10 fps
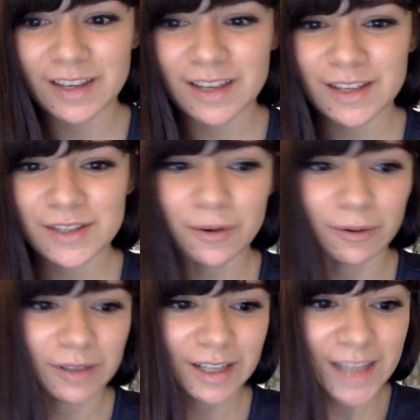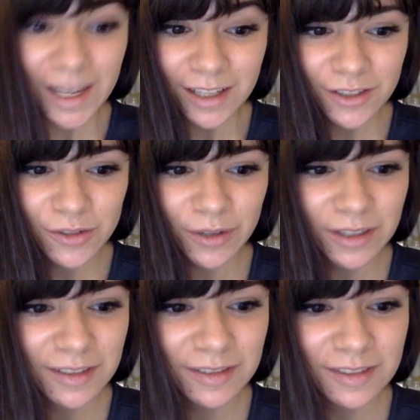So let's get into
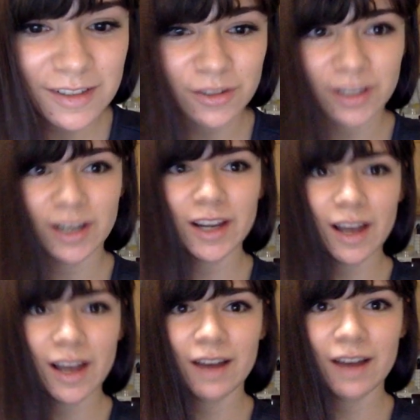it. So here I have